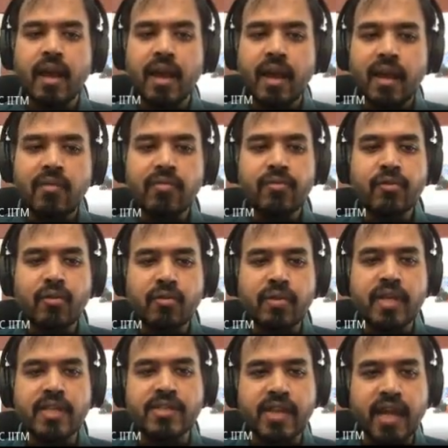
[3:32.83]
if
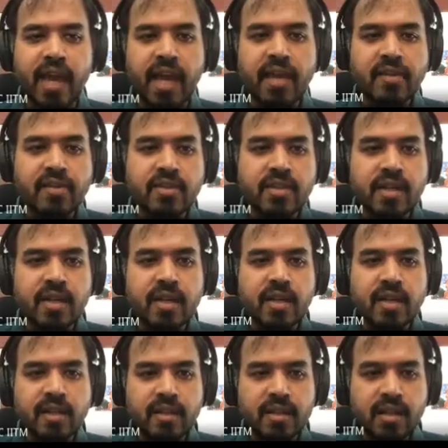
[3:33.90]
we changed
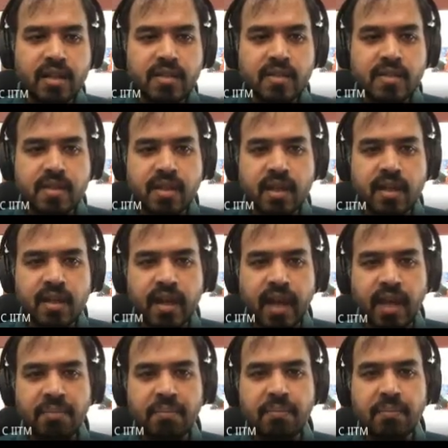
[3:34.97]
this
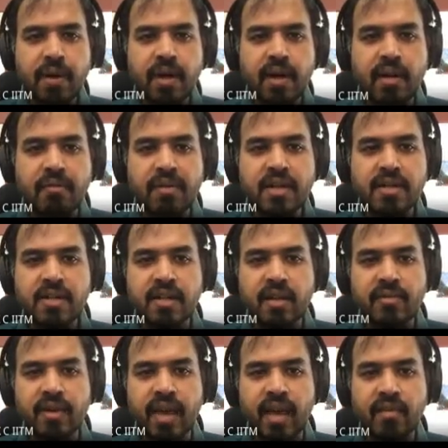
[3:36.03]
type definition
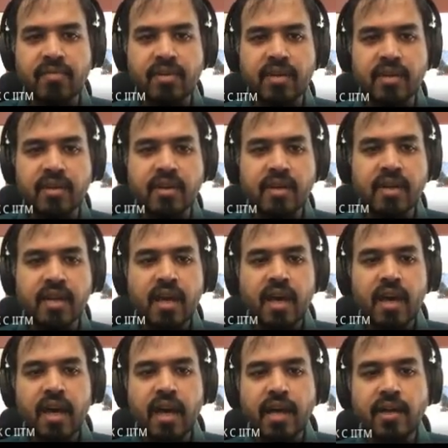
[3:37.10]
that we have here
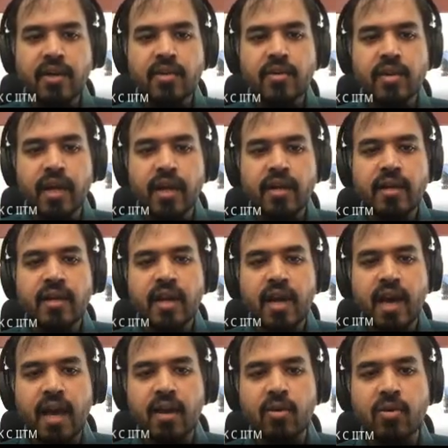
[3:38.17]
into int
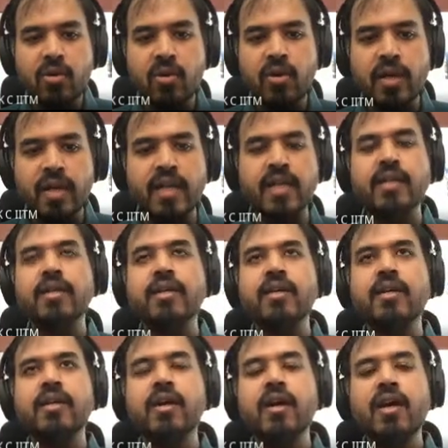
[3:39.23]
arrow tot int?
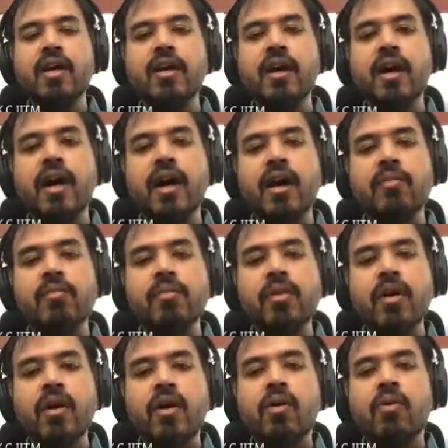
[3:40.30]

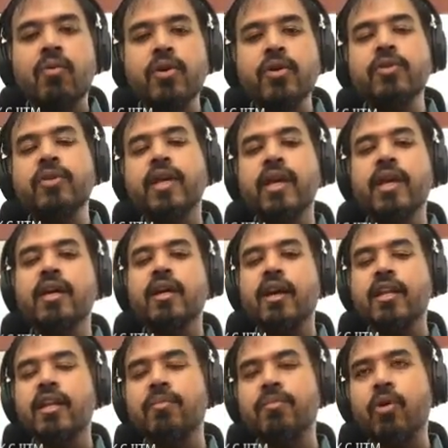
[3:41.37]
Would you think
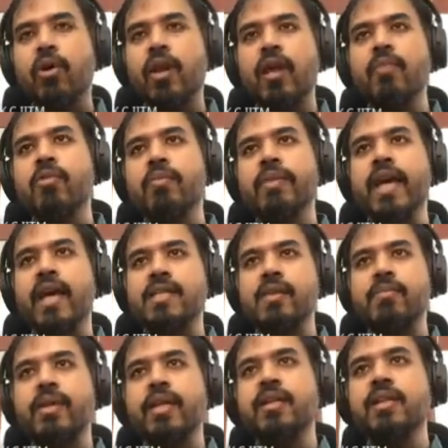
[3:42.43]
the program will be
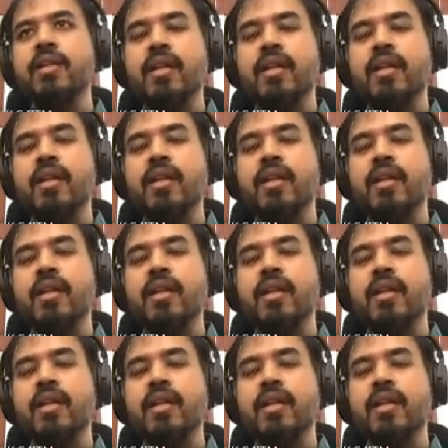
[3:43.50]
accepted